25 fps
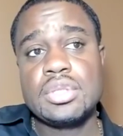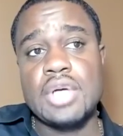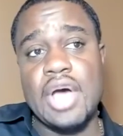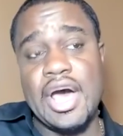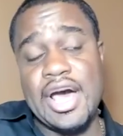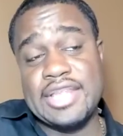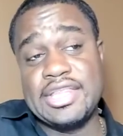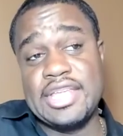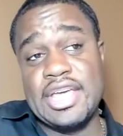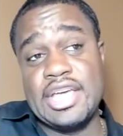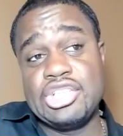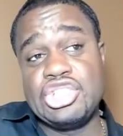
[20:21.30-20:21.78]

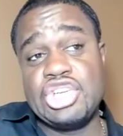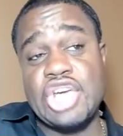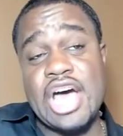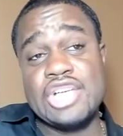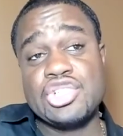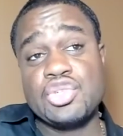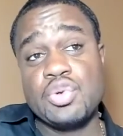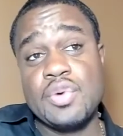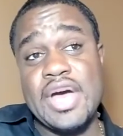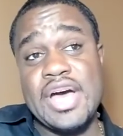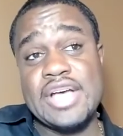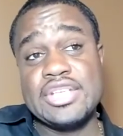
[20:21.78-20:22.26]
I think
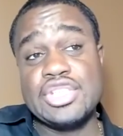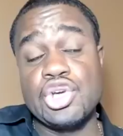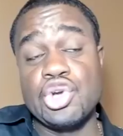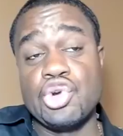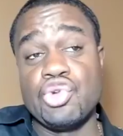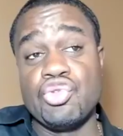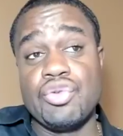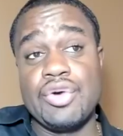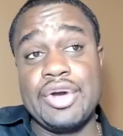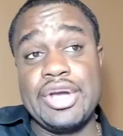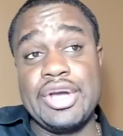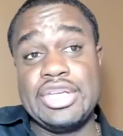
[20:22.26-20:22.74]
Joshua has a
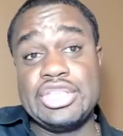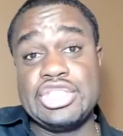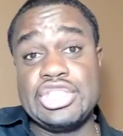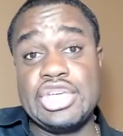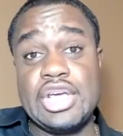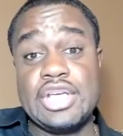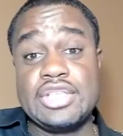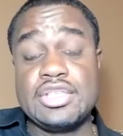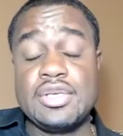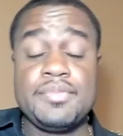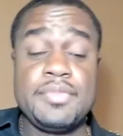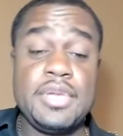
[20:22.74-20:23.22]
great
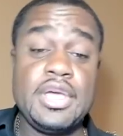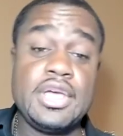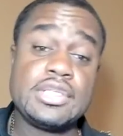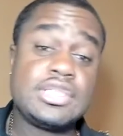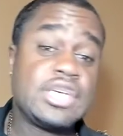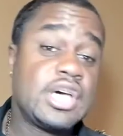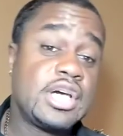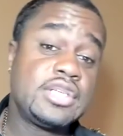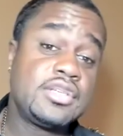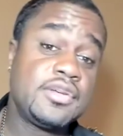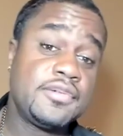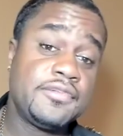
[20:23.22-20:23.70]
chance of beating
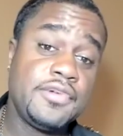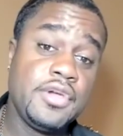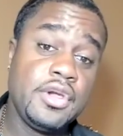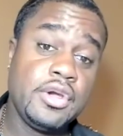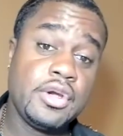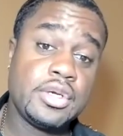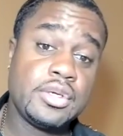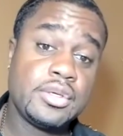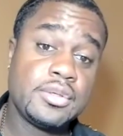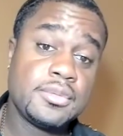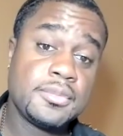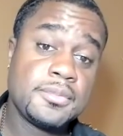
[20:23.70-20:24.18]
Tyson
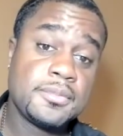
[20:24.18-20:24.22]
Fury.